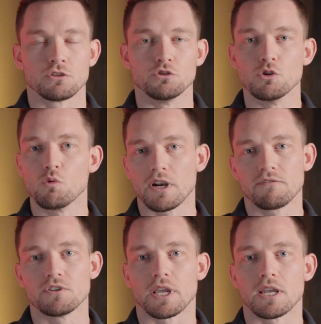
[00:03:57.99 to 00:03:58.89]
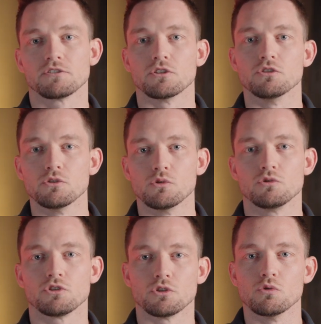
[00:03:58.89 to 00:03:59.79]
do whatever you can to do
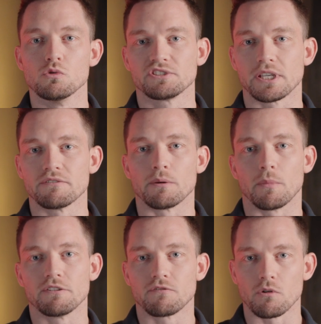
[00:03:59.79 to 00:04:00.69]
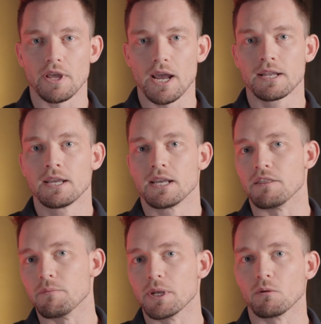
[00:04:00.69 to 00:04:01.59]
to save up money for that,
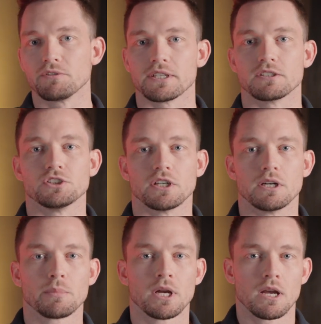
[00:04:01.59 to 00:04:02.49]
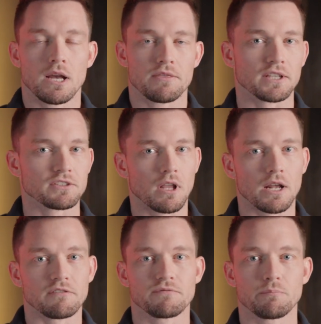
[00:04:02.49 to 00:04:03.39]
and then be able to take the jump. That's a
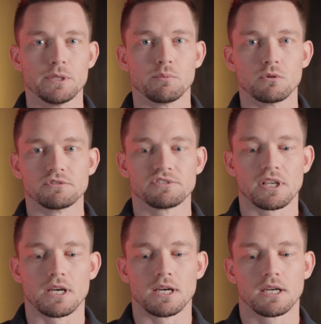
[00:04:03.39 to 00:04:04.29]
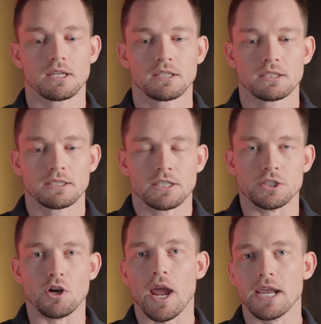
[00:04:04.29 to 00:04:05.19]
lot of people's
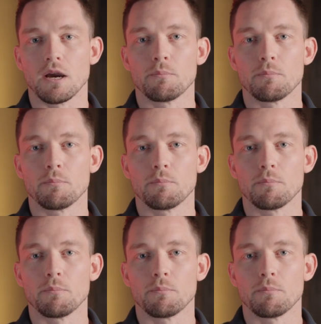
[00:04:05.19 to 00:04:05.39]
hang